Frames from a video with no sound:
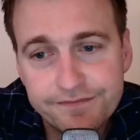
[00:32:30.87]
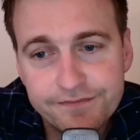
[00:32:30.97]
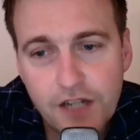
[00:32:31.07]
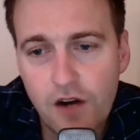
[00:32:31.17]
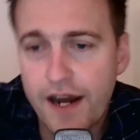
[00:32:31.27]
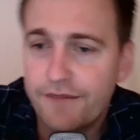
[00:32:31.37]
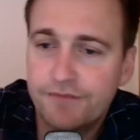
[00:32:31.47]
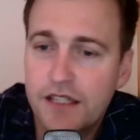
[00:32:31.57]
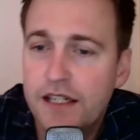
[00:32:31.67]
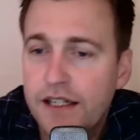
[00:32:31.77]
All right,
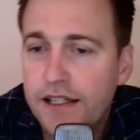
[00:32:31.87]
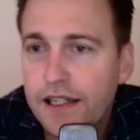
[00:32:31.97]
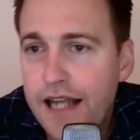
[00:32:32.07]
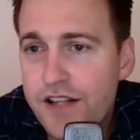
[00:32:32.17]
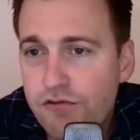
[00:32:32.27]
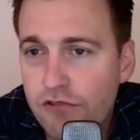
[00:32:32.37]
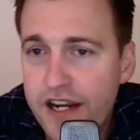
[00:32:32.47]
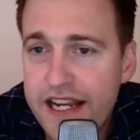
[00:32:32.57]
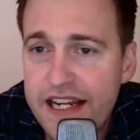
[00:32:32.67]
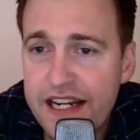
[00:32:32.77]
let's
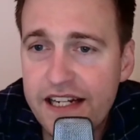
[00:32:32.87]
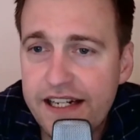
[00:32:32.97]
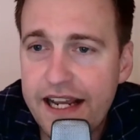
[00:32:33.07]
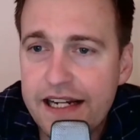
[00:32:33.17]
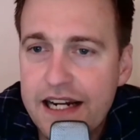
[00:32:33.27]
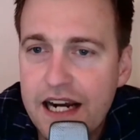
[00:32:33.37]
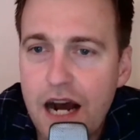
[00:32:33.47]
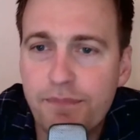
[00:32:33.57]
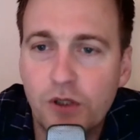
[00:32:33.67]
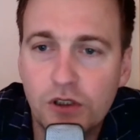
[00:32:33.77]
read a
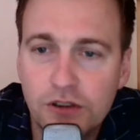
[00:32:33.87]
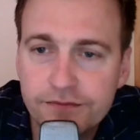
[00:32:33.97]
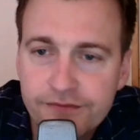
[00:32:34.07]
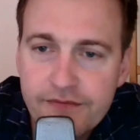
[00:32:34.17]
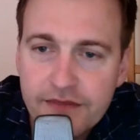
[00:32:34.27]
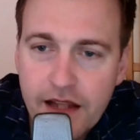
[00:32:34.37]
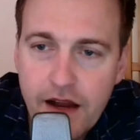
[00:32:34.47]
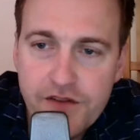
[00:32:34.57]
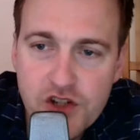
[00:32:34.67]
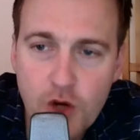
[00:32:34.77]
couple
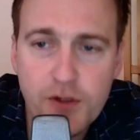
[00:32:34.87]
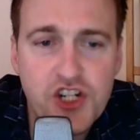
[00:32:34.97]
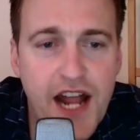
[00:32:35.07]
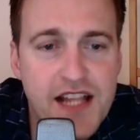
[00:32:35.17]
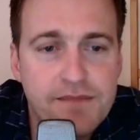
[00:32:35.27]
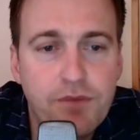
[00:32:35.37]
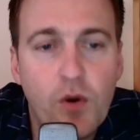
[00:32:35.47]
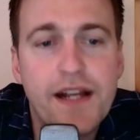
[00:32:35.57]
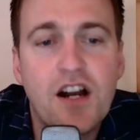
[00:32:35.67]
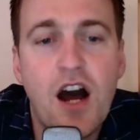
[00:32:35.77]
of super chats.
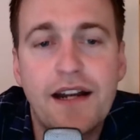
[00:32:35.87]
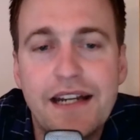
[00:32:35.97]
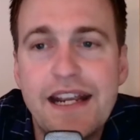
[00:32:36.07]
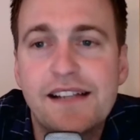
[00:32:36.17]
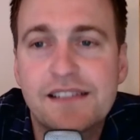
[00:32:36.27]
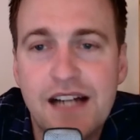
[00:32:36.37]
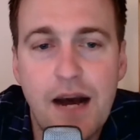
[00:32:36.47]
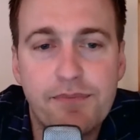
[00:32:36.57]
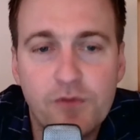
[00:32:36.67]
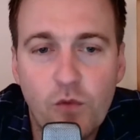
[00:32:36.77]
Boycott League's
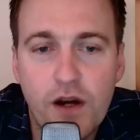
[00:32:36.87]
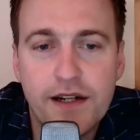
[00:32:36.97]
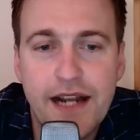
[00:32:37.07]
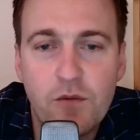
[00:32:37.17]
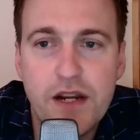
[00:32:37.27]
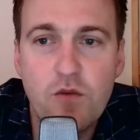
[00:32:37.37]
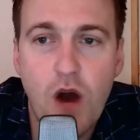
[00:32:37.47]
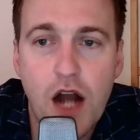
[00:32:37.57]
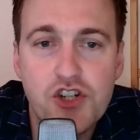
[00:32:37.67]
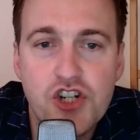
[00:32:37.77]
Cup. Where can we
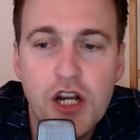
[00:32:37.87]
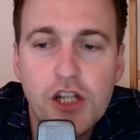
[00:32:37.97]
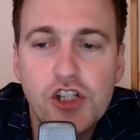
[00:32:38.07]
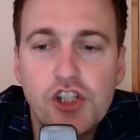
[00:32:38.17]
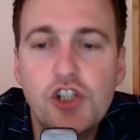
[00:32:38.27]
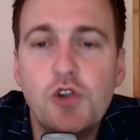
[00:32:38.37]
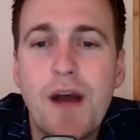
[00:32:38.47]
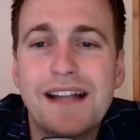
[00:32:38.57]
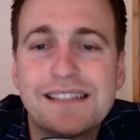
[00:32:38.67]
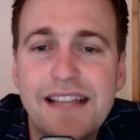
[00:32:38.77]
watch
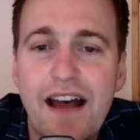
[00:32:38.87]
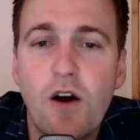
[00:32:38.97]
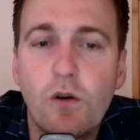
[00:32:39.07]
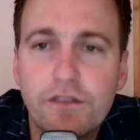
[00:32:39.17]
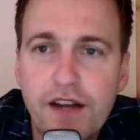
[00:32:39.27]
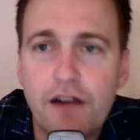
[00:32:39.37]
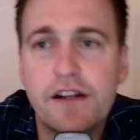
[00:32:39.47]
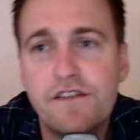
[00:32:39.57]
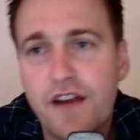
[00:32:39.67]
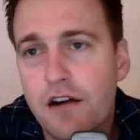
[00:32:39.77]
USL?
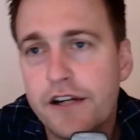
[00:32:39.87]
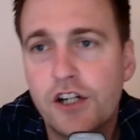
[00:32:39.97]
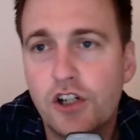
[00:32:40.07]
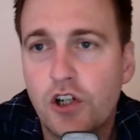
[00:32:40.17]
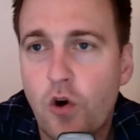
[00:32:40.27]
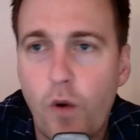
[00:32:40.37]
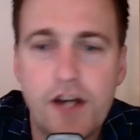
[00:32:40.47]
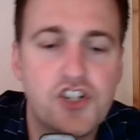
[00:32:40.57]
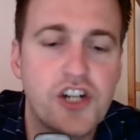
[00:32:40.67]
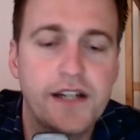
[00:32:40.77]
Very, very good
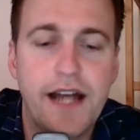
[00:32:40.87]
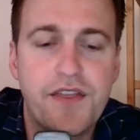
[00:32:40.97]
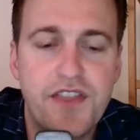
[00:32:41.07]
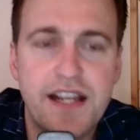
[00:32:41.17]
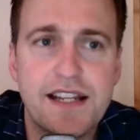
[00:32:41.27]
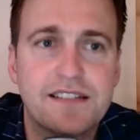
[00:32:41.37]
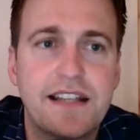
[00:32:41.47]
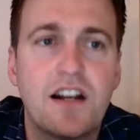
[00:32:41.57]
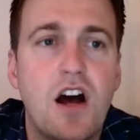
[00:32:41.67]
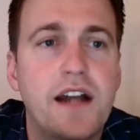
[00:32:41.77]
question. I think it's
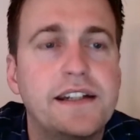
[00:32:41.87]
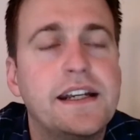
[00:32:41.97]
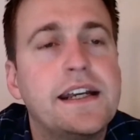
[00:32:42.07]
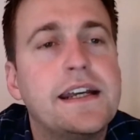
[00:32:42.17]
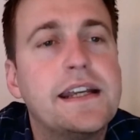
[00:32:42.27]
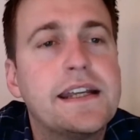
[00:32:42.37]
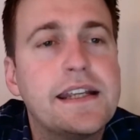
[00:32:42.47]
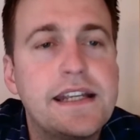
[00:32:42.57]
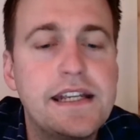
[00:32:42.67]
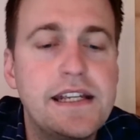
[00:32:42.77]
still on
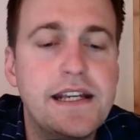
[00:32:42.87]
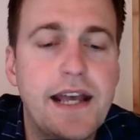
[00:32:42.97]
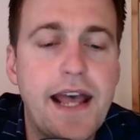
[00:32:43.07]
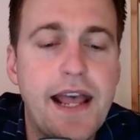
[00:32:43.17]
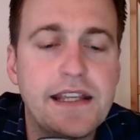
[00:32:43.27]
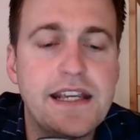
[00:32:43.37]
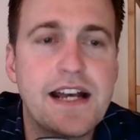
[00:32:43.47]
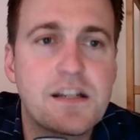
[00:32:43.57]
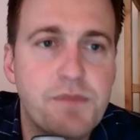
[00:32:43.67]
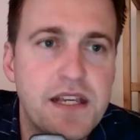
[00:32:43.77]

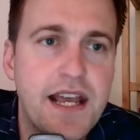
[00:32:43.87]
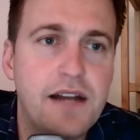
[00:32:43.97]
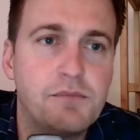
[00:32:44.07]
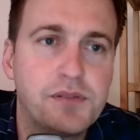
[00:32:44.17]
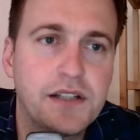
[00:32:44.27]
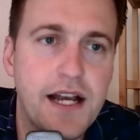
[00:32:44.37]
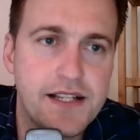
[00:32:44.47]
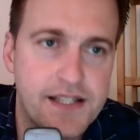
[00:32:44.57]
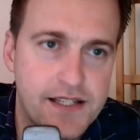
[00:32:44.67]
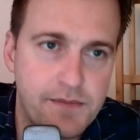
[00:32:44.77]
ESPN
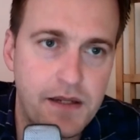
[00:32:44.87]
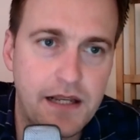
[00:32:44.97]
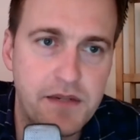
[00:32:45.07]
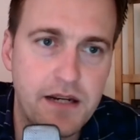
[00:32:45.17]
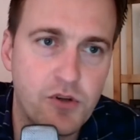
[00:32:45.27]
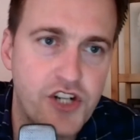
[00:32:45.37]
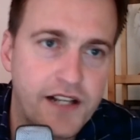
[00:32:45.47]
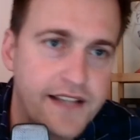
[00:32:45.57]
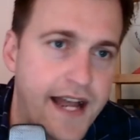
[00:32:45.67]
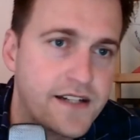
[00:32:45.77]
Plus, but let me double
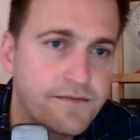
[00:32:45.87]
check that.